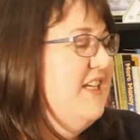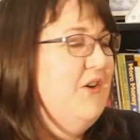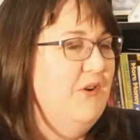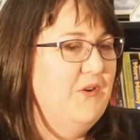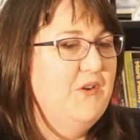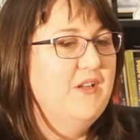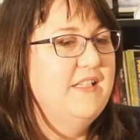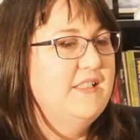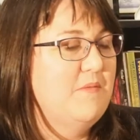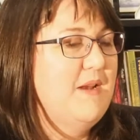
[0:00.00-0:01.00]
You know,
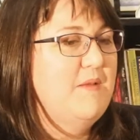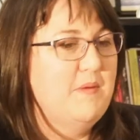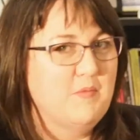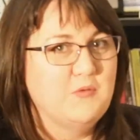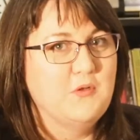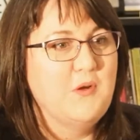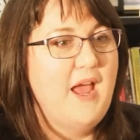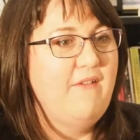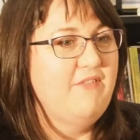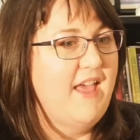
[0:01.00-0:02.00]
so many people do
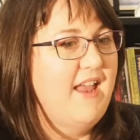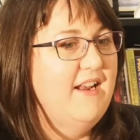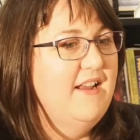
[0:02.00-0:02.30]
have that.